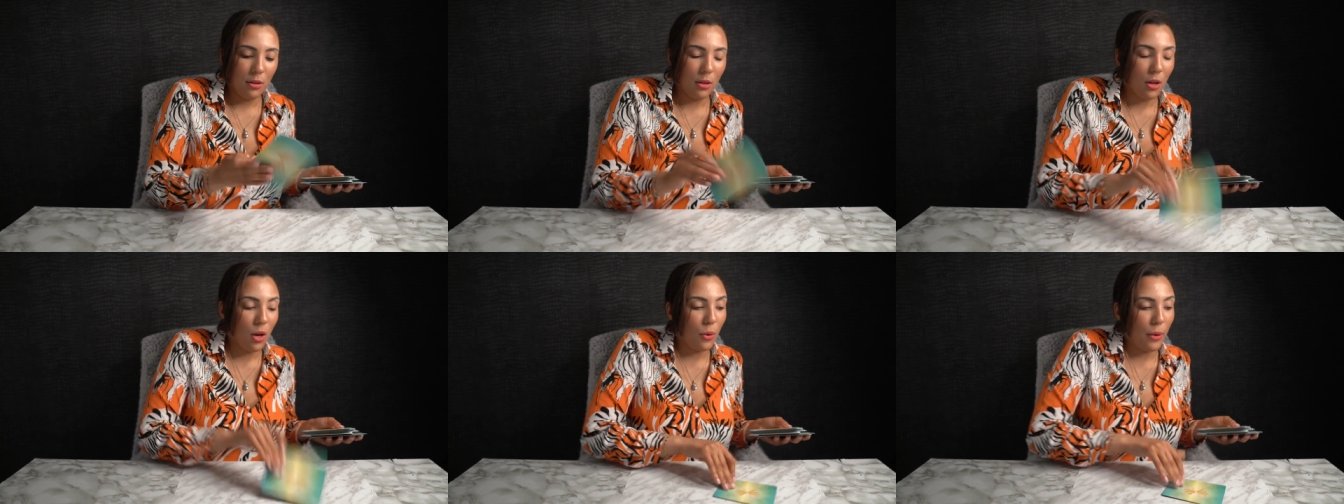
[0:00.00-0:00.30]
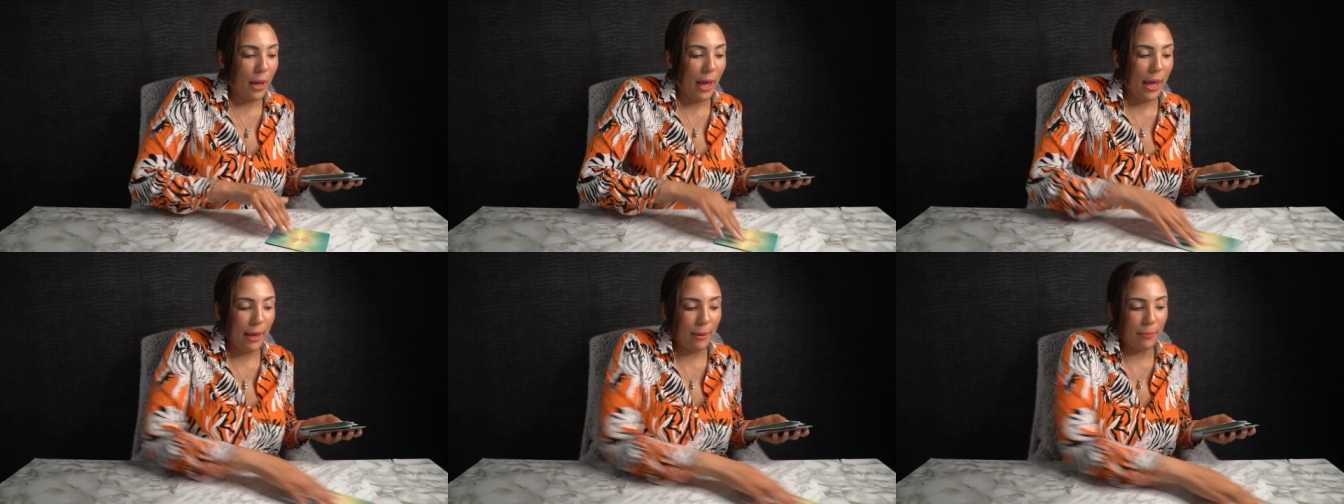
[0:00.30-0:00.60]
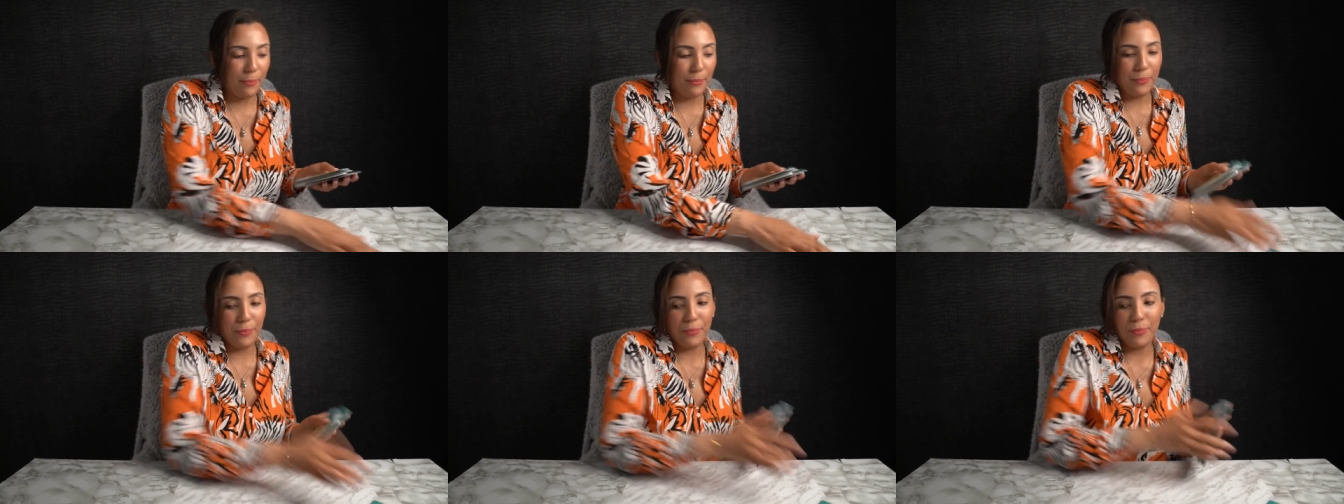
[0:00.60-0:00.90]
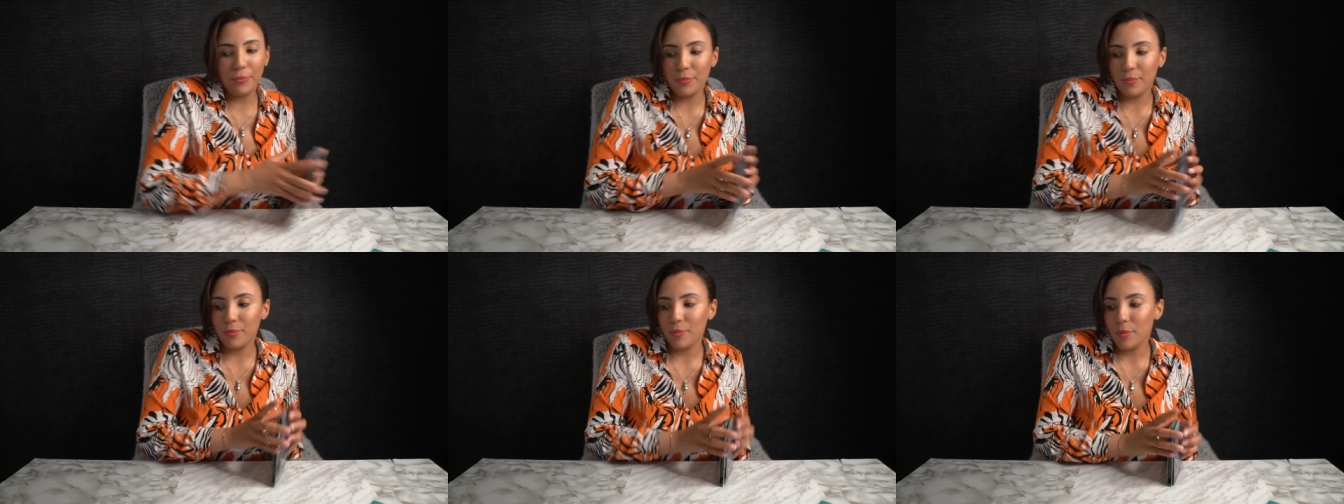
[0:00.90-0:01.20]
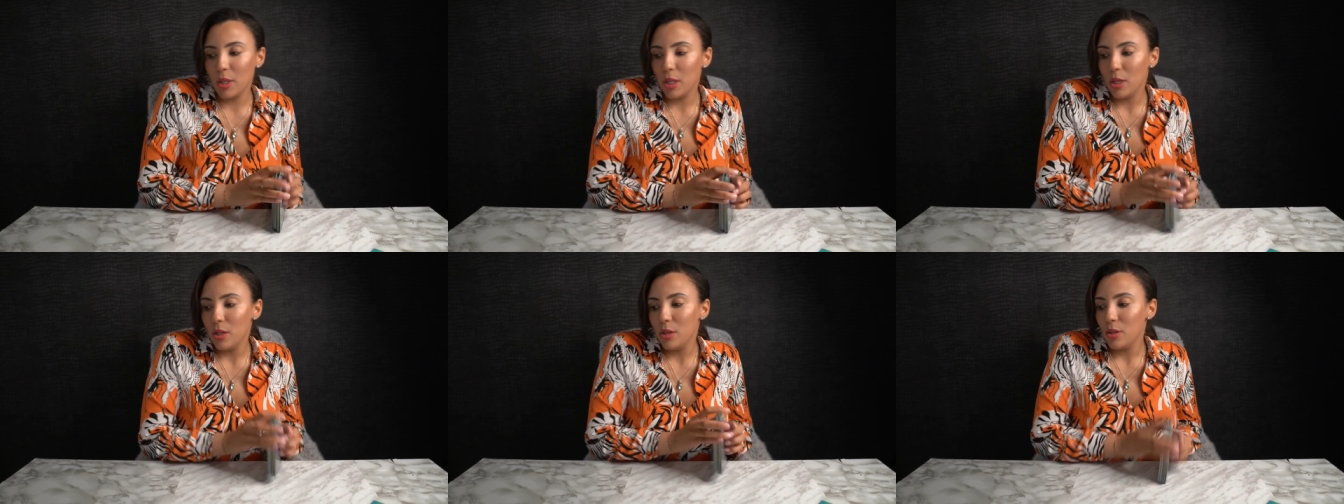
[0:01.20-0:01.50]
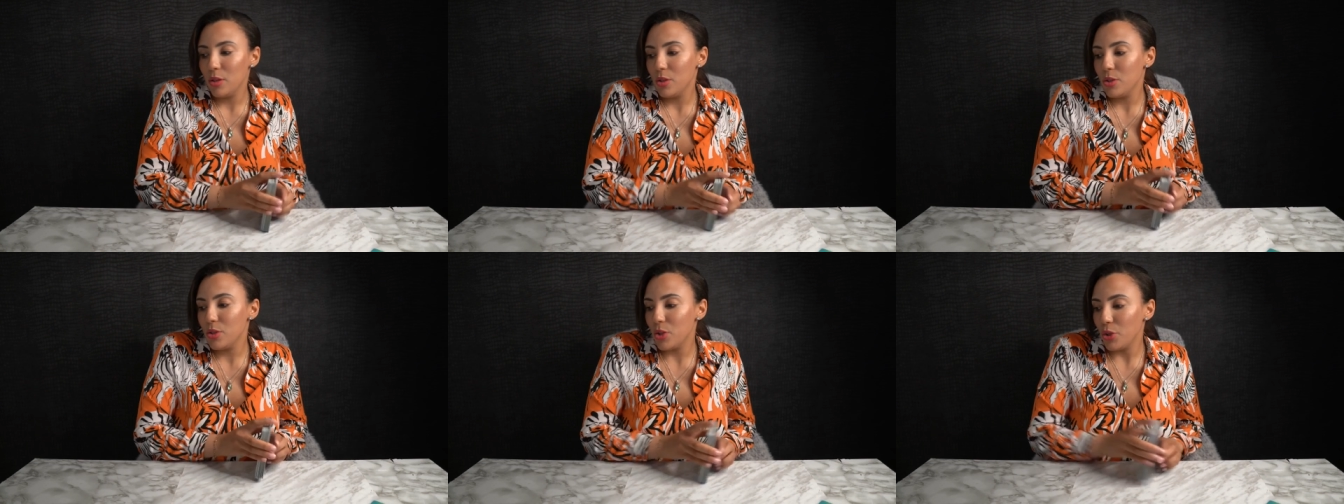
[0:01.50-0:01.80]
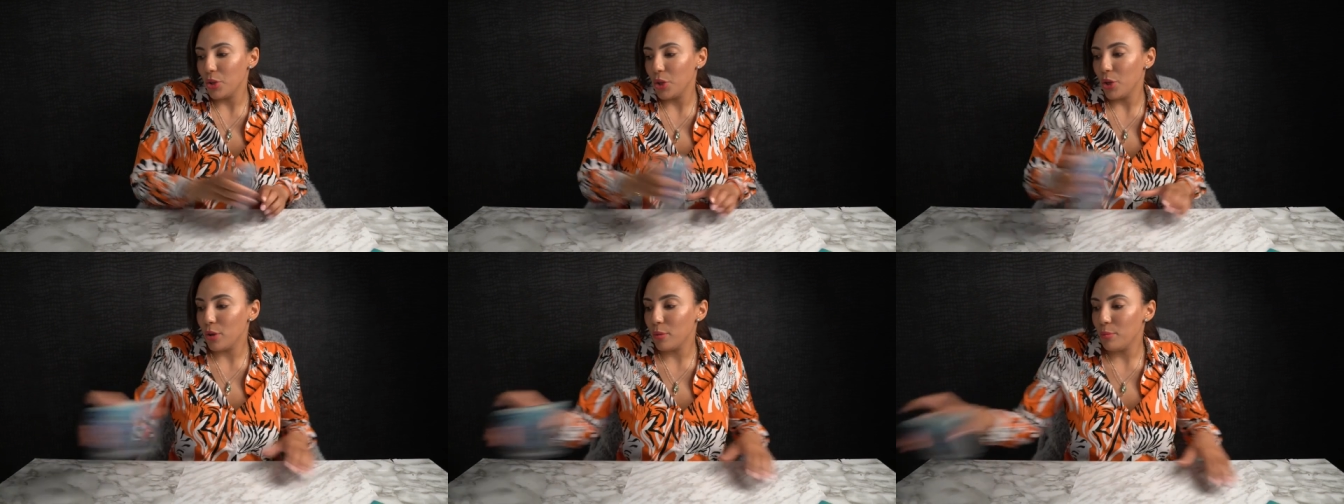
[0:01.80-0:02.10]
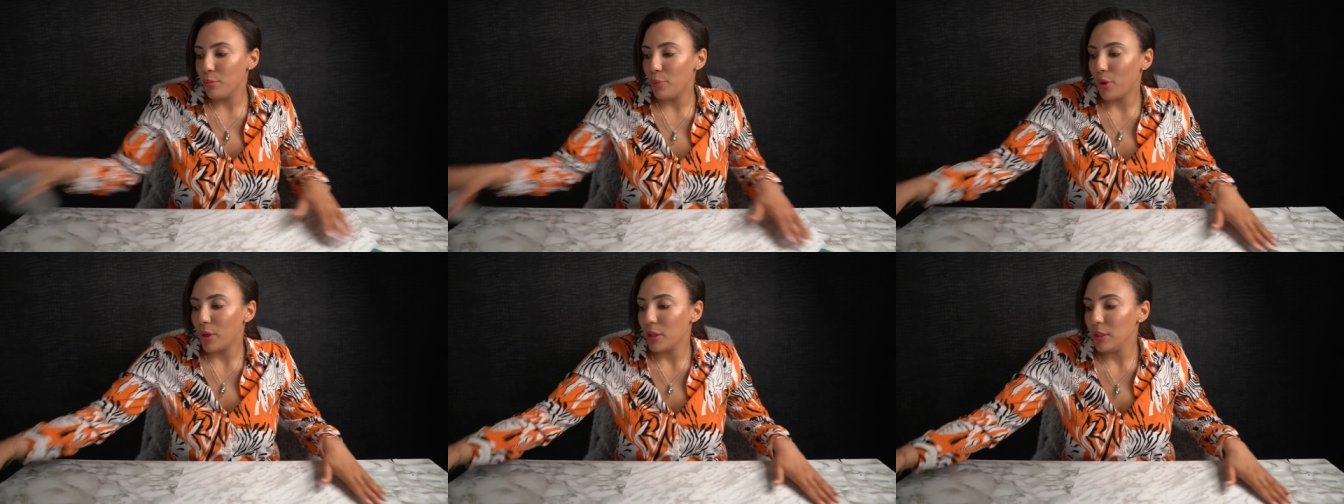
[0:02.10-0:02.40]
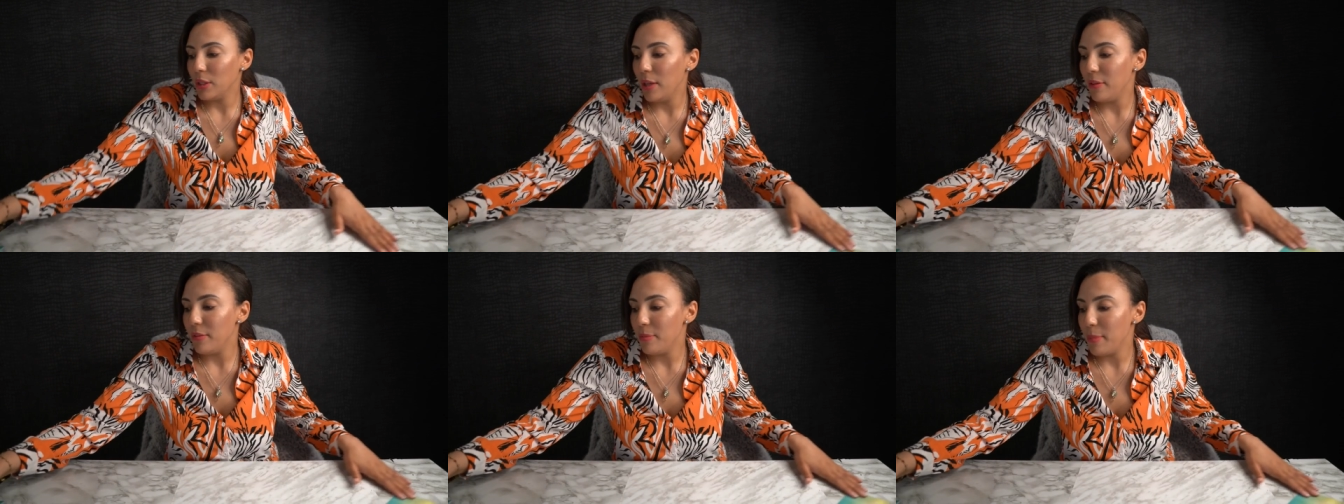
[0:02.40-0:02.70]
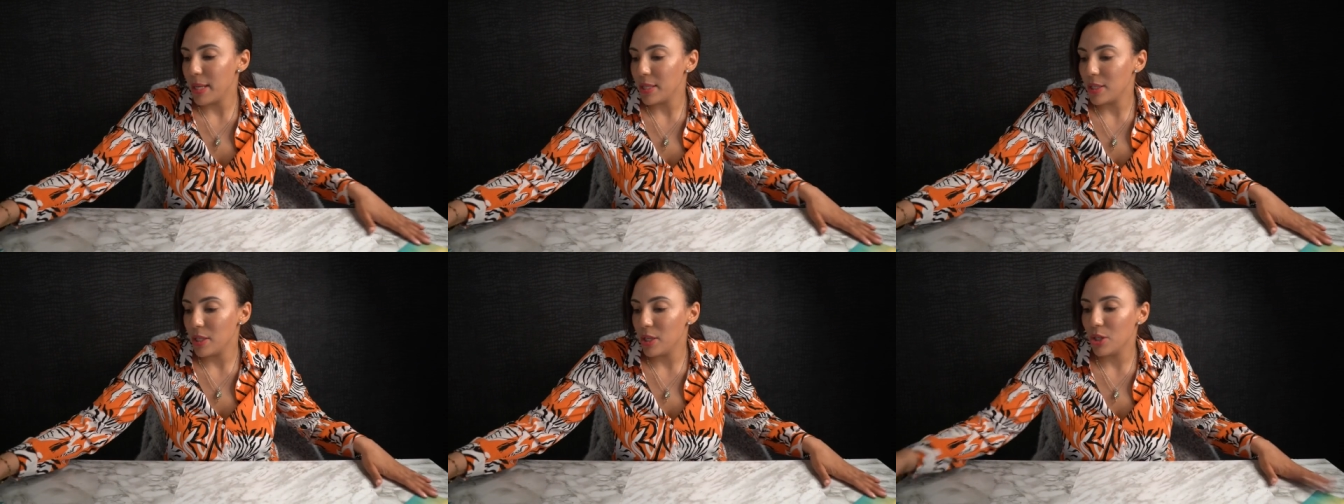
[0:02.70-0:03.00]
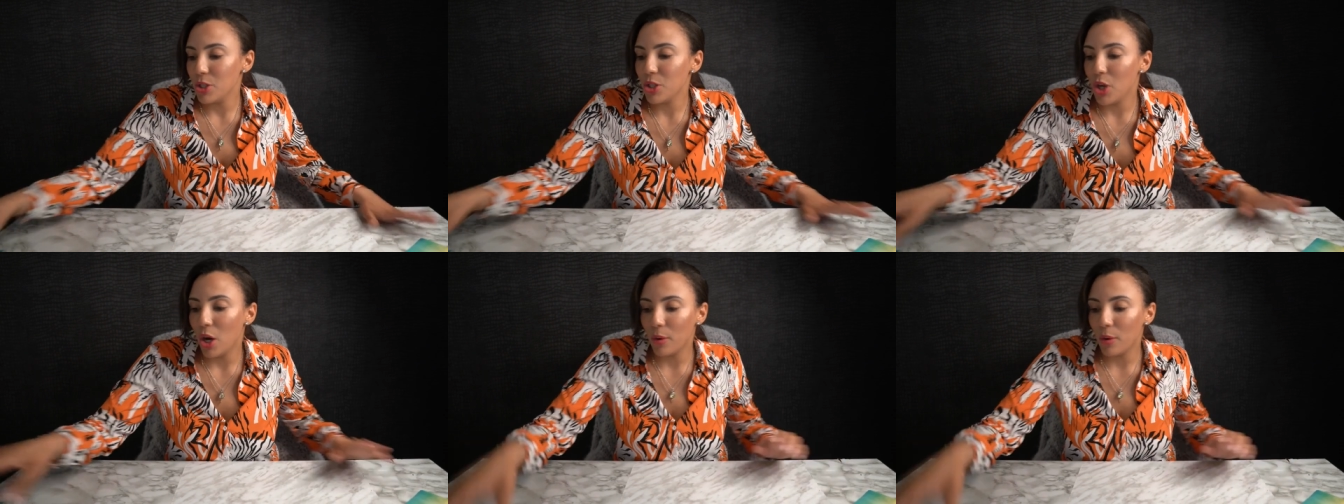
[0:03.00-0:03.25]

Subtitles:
Okay, so your important love message.